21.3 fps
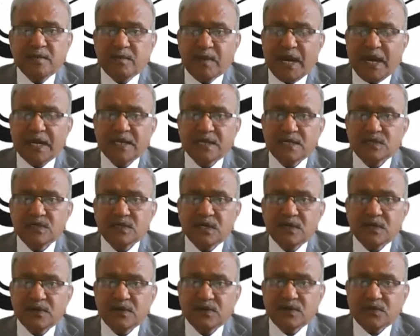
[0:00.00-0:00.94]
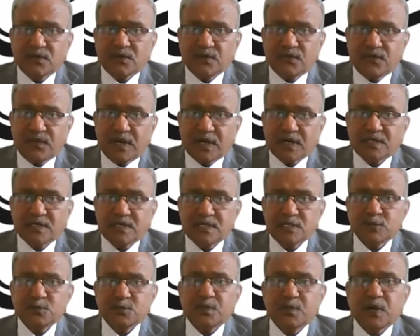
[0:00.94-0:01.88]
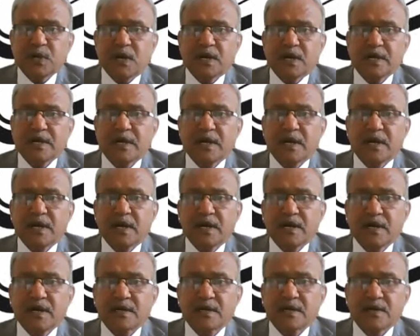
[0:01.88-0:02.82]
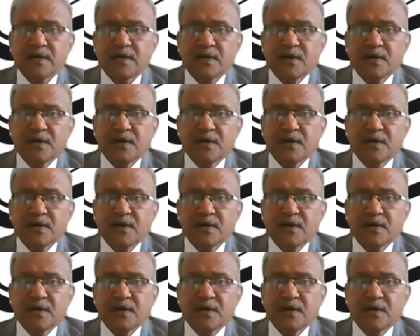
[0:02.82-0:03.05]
manager for this product,